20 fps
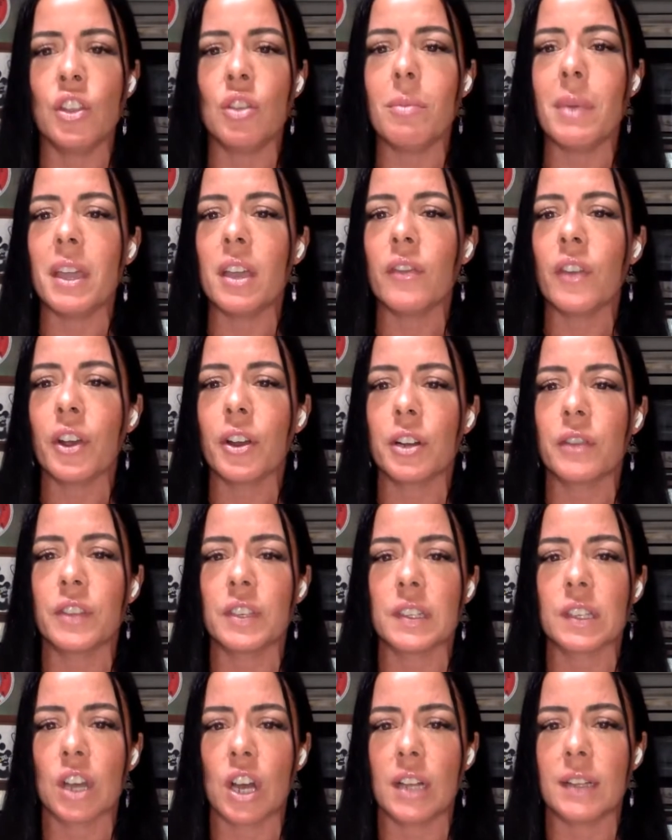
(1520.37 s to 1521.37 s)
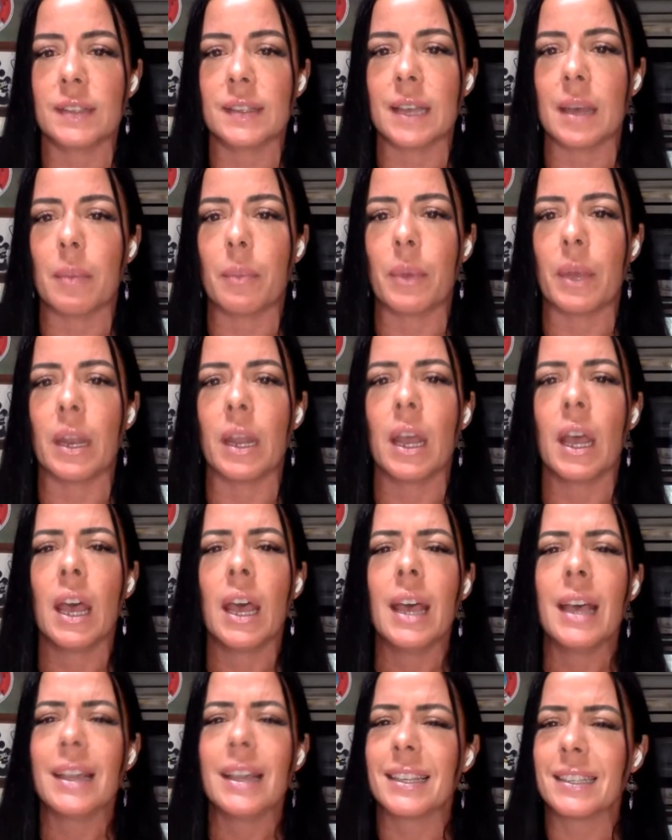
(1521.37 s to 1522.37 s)
And you may have heard of this concept, but
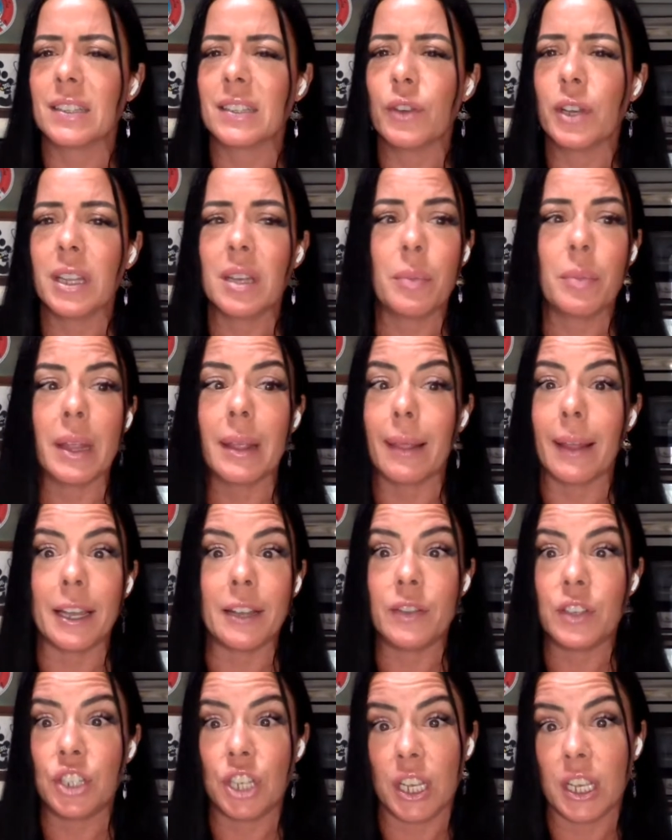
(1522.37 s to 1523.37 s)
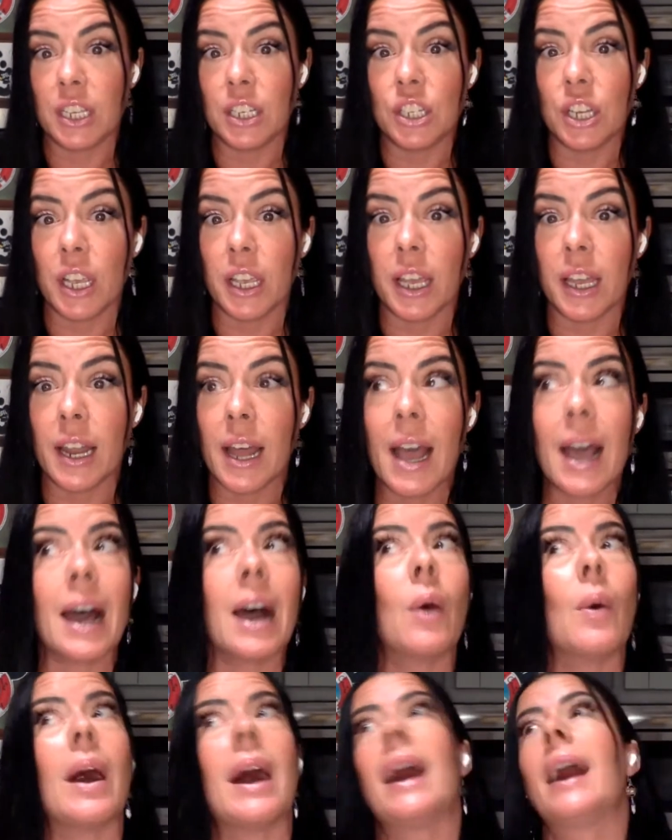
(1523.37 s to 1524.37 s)
this has really been life changing in
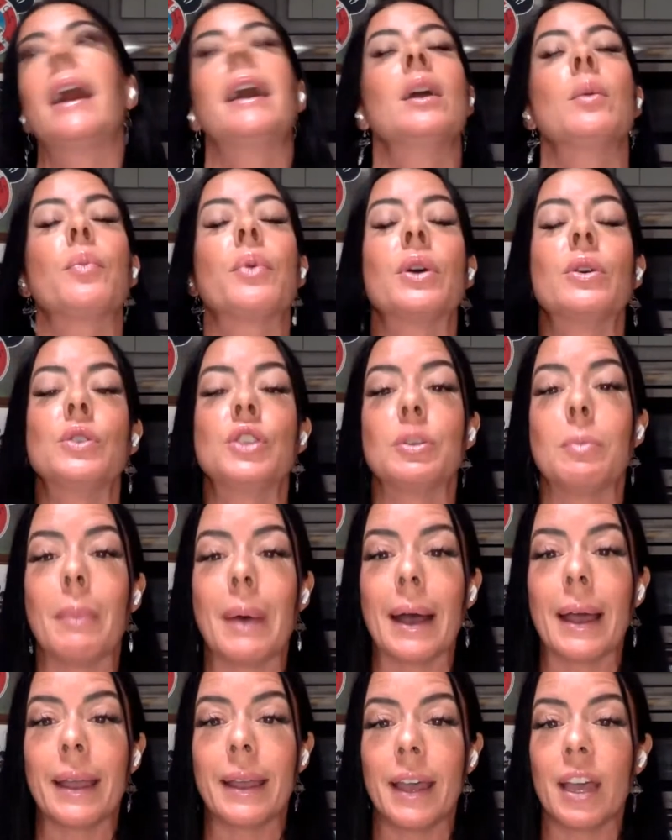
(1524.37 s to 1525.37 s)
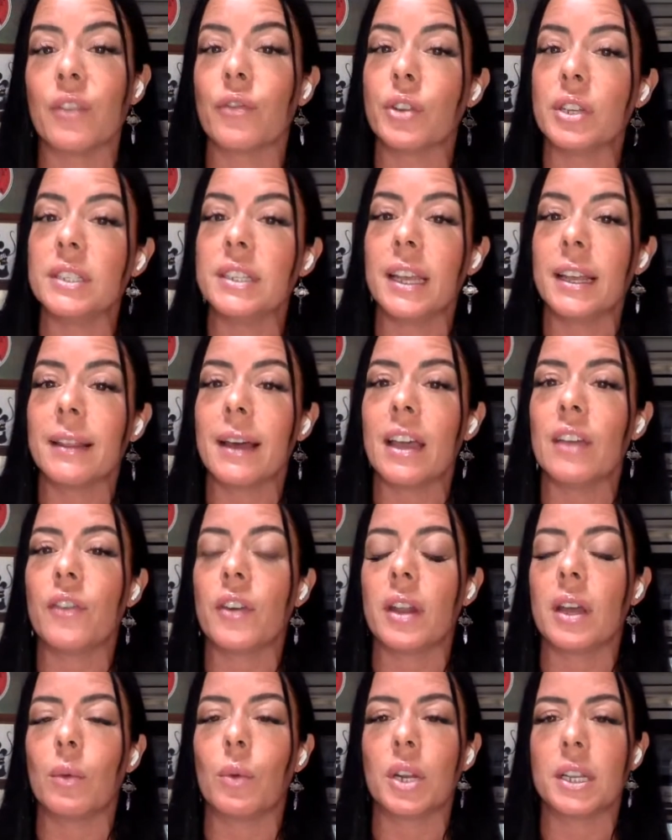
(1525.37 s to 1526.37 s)
how I approach my everyday
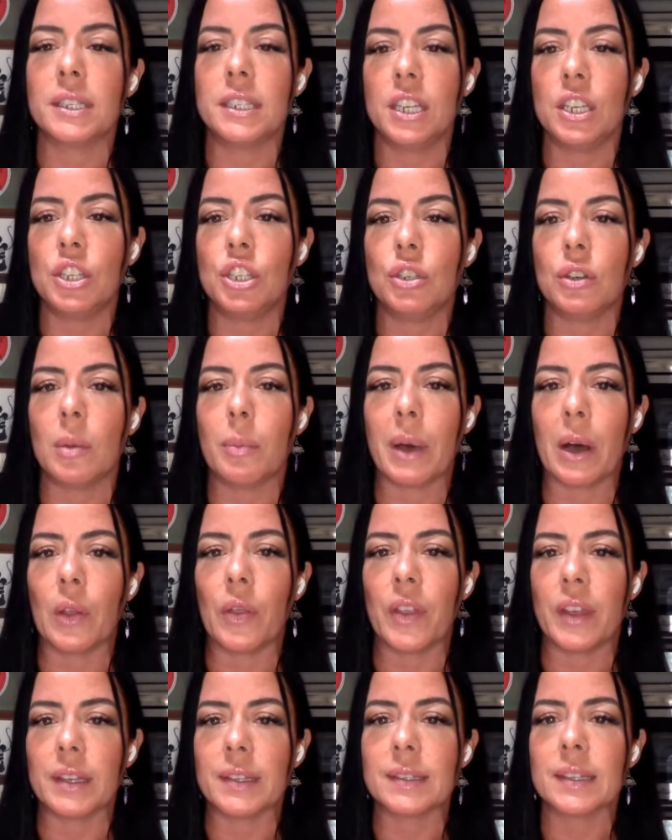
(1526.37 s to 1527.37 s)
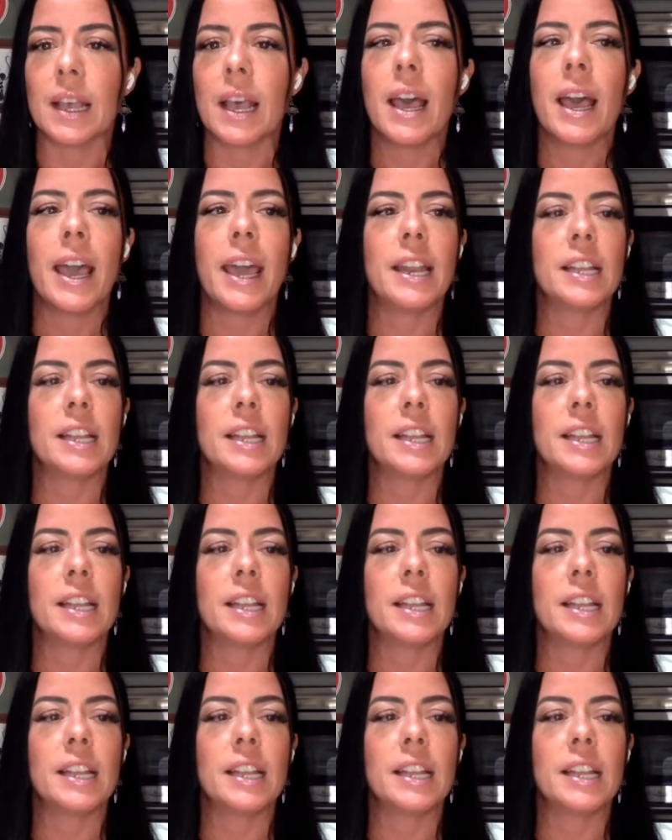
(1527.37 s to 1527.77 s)
life. And I want to teach you about this.